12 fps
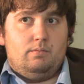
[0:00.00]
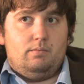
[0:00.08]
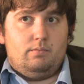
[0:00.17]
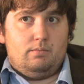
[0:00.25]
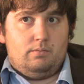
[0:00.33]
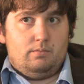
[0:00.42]

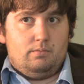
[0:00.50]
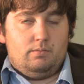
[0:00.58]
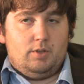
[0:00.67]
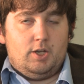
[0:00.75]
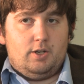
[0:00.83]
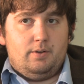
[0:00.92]
Hmm.
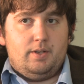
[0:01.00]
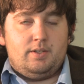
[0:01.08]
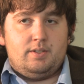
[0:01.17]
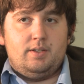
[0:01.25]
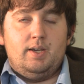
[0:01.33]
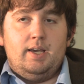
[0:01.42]
You know,
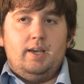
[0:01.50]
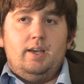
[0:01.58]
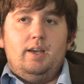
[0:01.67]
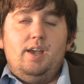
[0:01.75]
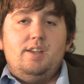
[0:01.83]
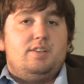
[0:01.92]
it's,
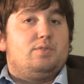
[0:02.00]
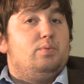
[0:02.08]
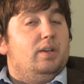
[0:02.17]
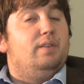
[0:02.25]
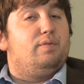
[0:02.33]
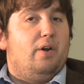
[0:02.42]
it's just
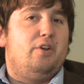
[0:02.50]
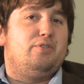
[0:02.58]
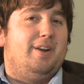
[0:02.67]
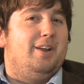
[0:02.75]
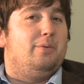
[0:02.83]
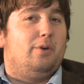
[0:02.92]
really
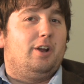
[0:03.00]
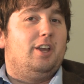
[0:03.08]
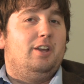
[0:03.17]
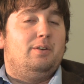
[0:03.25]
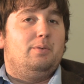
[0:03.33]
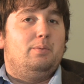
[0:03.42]
frustrating
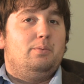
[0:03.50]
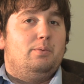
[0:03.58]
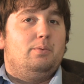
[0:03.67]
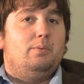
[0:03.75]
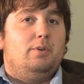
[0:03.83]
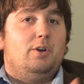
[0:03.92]
working,
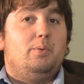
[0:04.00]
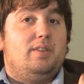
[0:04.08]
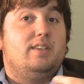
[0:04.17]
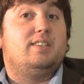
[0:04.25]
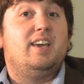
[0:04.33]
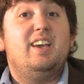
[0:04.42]
you know, with
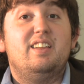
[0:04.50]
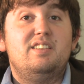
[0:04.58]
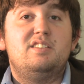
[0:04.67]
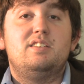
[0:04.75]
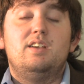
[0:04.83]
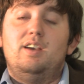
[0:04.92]
these
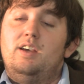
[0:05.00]
kids.